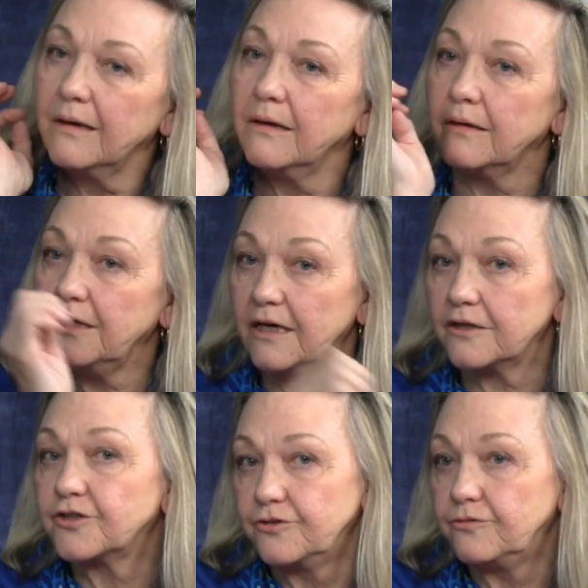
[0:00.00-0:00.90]

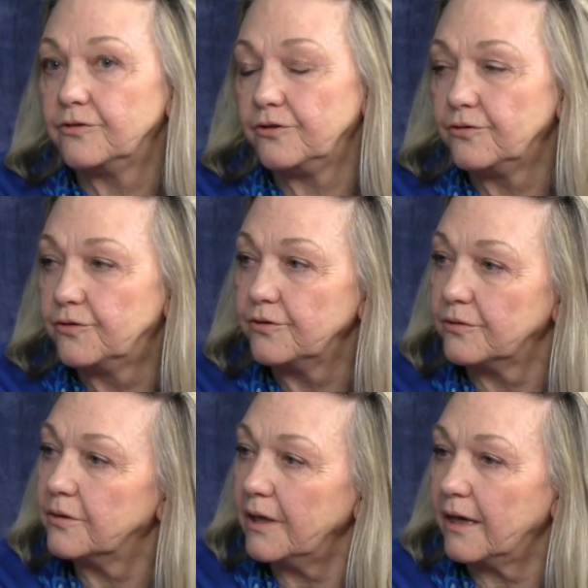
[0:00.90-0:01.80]
Yes, you do. You
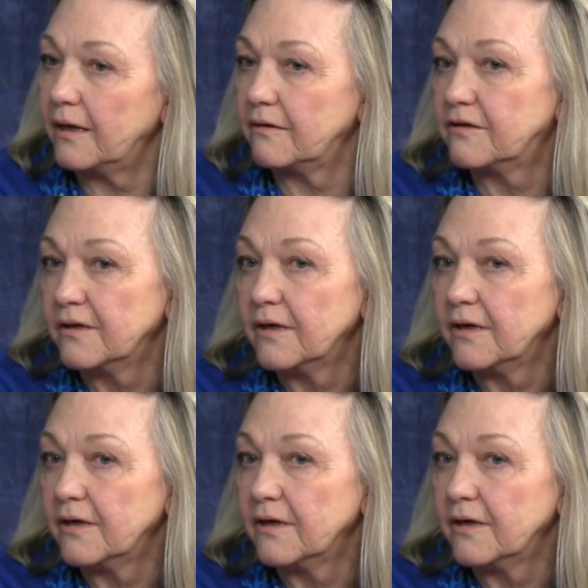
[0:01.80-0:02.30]
do. Yeah. And